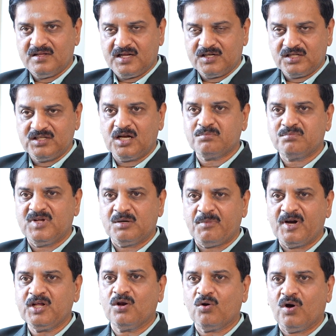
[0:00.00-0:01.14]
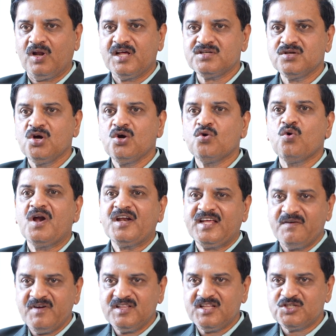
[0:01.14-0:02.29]
that that uh, particular college who had
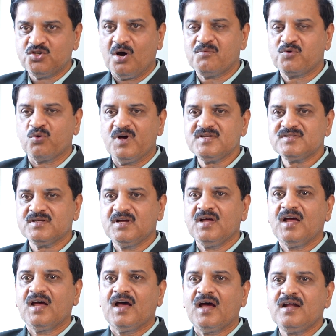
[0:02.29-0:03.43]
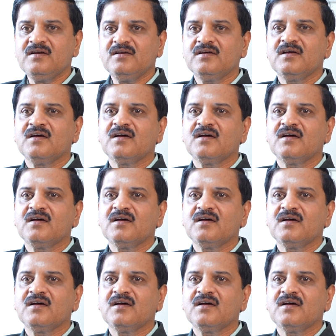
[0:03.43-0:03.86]
given the job to us and